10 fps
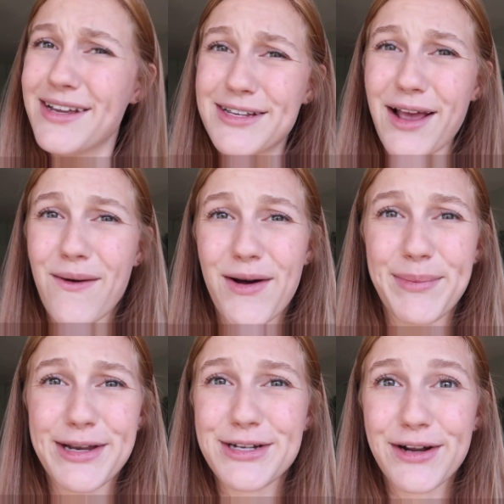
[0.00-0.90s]
So I'll
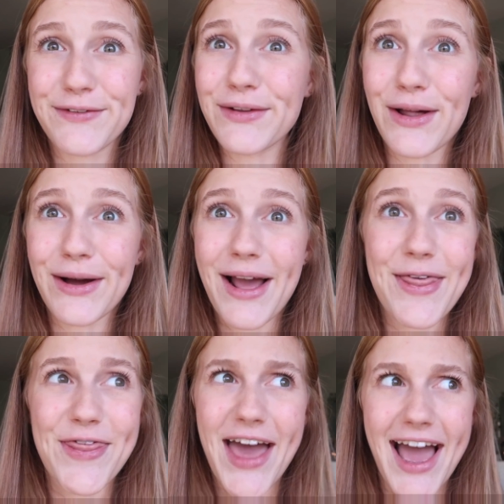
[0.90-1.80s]
be sure to
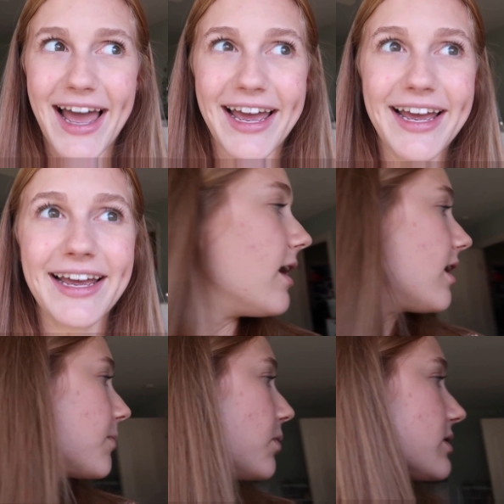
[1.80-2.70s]
vlog that.
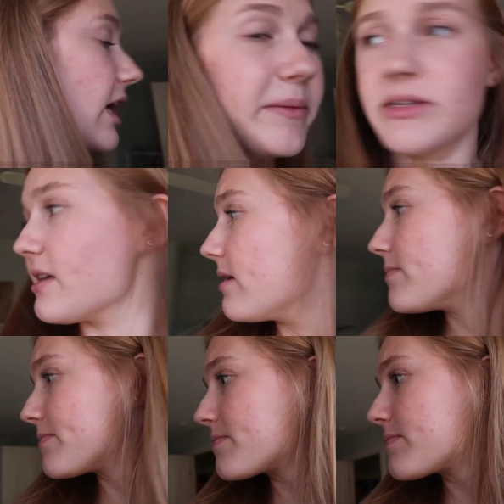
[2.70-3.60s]
Um, what time is it?